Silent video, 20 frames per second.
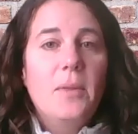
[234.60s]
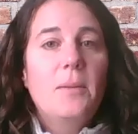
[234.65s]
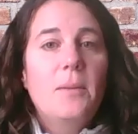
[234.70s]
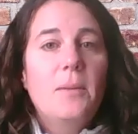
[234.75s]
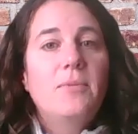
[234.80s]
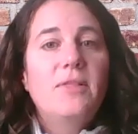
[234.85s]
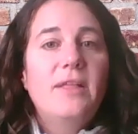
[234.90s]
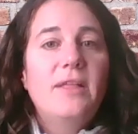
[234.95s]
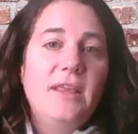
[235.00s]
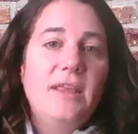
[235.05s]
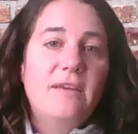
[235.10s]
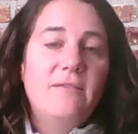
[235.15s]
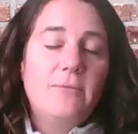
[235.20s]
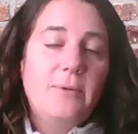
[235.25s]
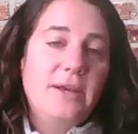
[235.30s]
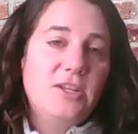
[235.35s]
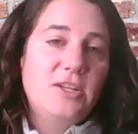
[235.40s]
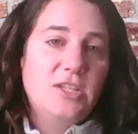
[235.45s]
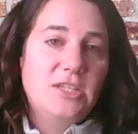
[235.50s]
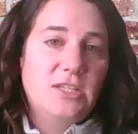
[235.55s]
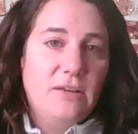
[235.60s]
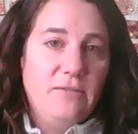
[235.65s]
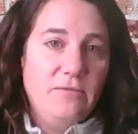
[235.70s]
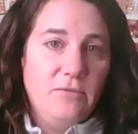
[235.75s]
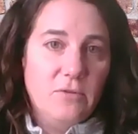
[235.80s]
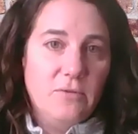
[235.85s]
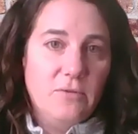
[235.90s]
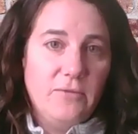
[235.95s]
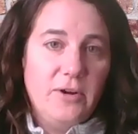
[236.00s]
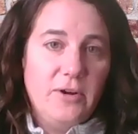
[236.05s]
plenty of wages
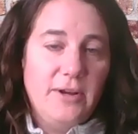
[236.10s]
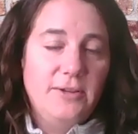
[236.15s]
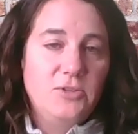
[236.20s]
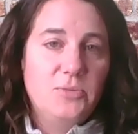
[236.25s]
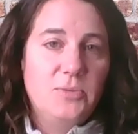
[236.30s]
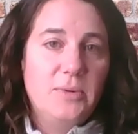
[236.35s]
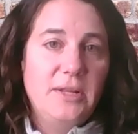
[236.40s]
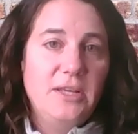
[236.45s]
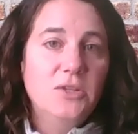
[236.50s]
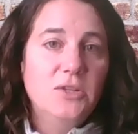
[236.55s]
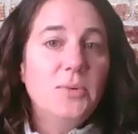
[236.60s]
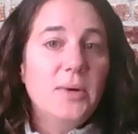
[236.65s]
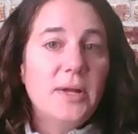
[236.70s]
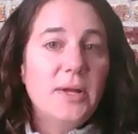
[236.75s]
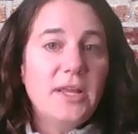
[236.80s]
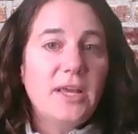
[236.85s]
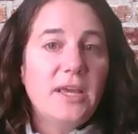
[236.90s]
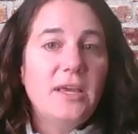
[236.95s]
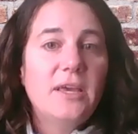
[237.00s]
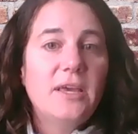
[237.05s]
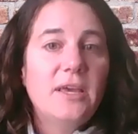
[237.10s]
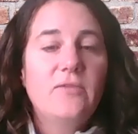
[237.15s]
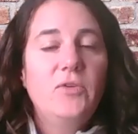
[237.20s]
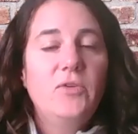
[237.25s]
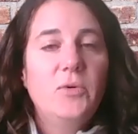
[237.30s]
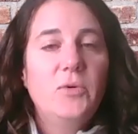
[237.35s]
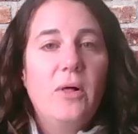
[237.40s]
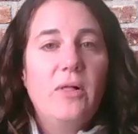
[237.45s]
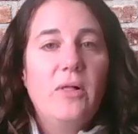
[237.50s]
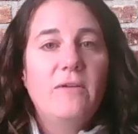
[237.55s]
left over in 2020 if
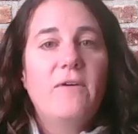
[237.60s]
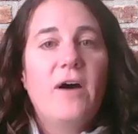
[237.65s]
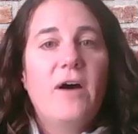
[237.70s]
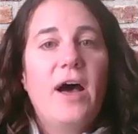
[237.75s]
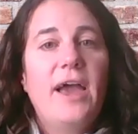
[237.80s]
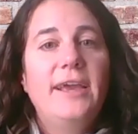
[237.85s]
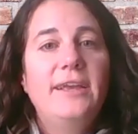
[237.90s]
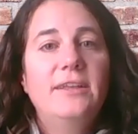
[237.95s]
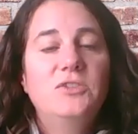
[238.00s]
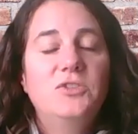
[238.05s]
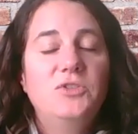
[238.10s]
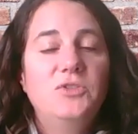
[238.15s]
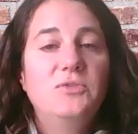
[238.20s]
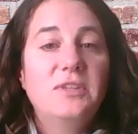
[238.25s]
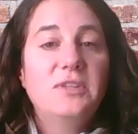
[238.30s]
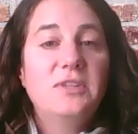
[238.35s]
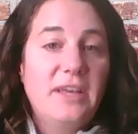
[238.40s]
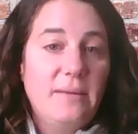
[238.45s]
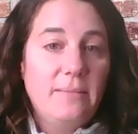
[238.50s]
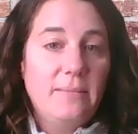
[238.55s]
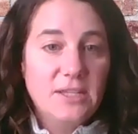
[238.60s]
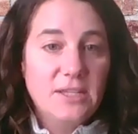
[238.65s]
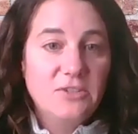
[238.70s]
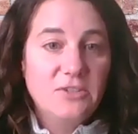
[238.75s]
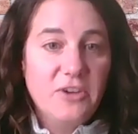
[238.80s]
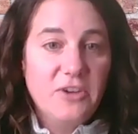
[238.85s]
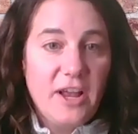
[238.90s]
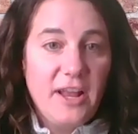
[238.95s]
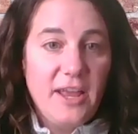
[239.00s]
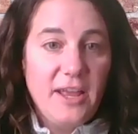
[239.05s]
you qualify to claim this
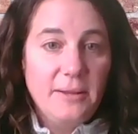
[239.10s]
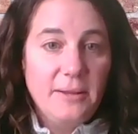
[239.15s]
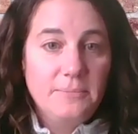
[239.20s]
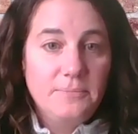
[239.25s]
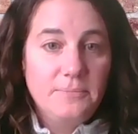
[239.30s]
credit.